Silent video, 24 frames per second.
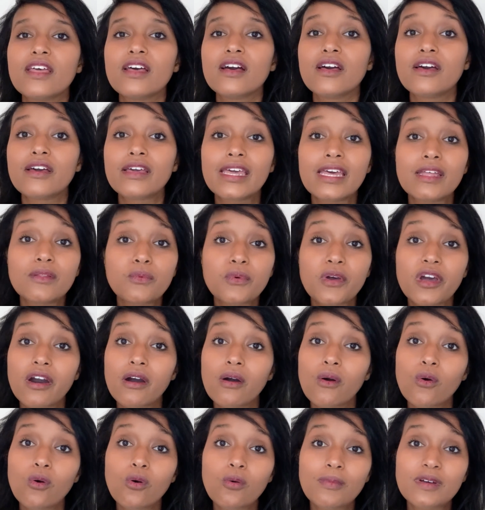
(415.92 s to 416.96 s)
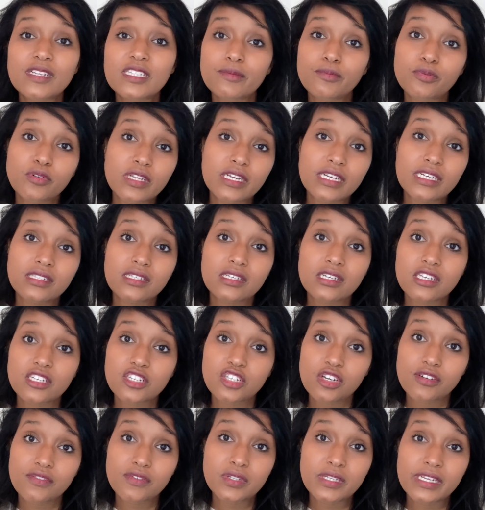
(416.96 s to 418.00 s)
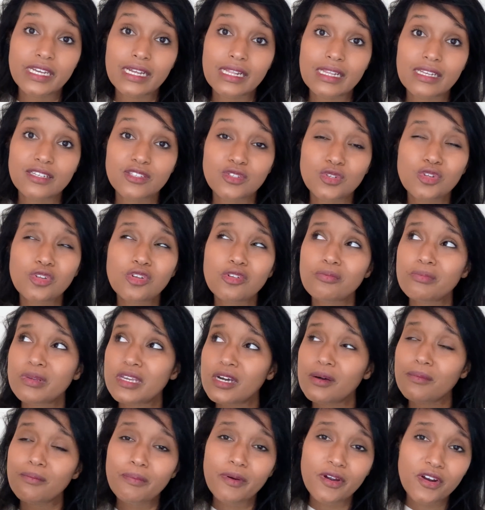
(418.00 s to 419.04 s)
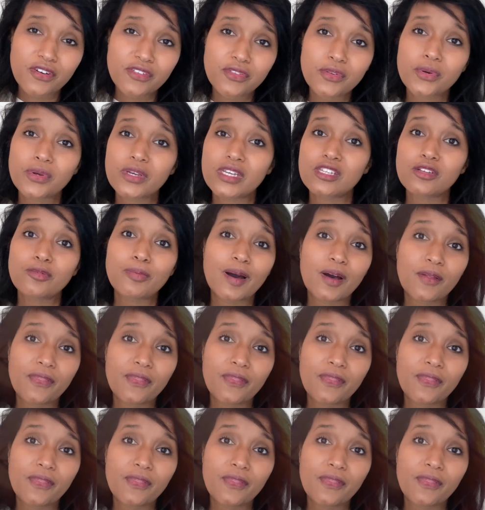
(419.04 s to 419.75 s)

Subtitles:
Again, we are all manipulating each other daily, so don't become paranoid about